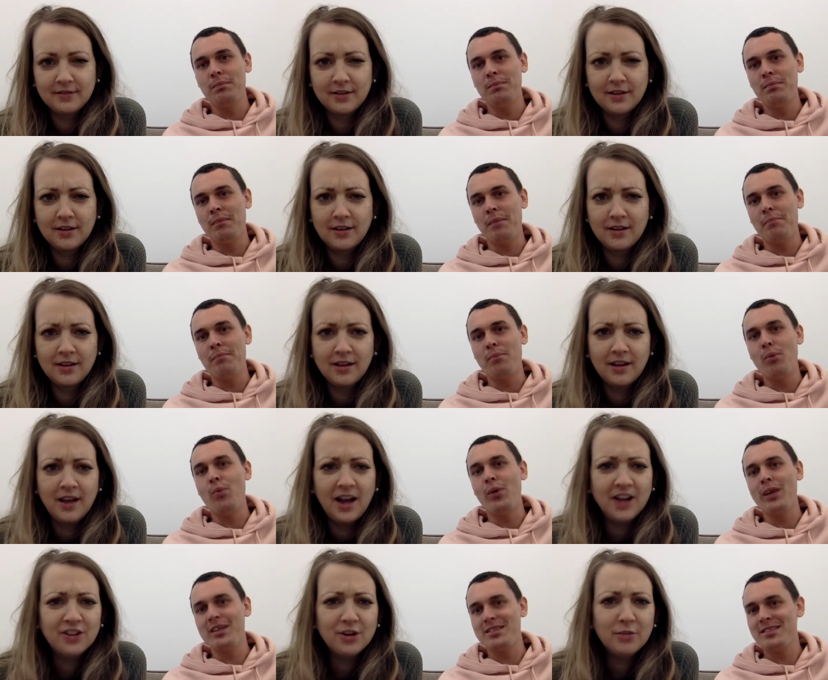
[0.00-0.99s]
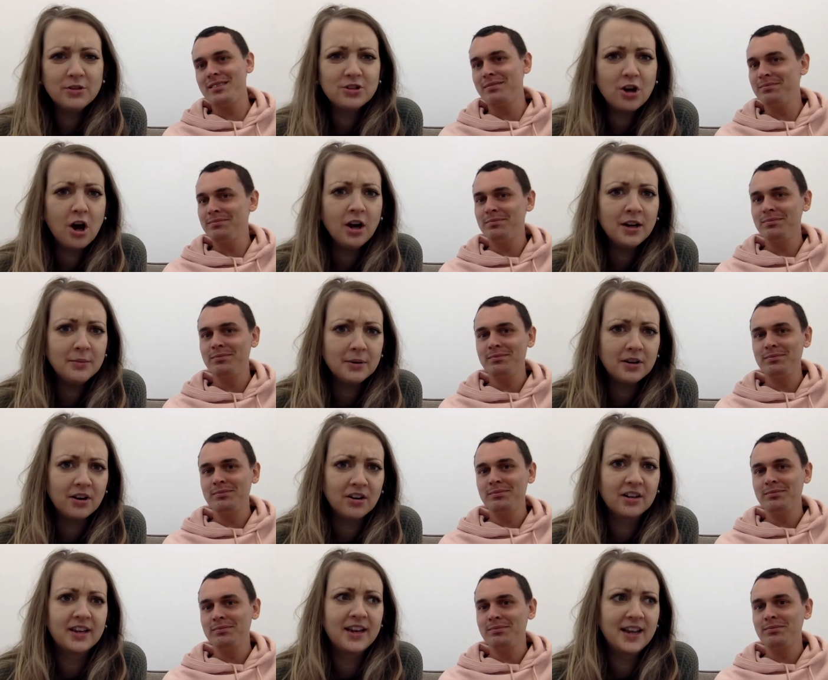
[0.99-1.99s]
Speaker 1: my boys. I thought we're
Speaker 2: talking about
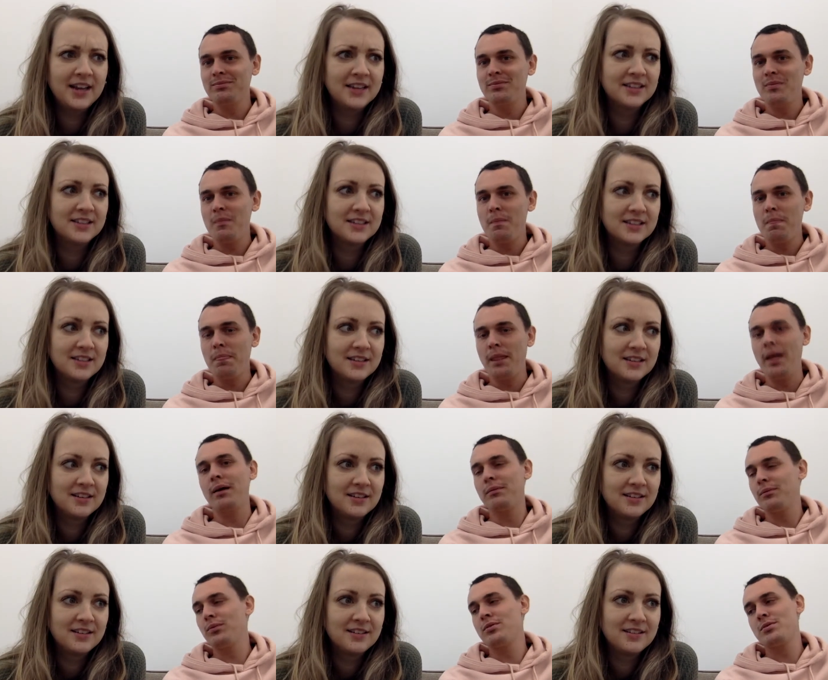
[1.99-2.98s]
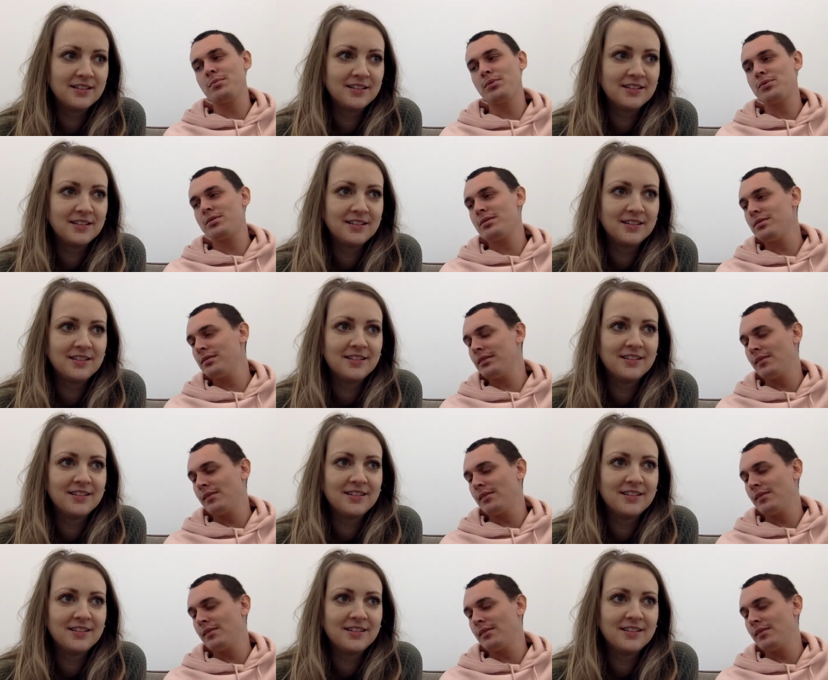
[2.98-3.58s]
our kids.
Speaker 1: Yeah, we're supposed to.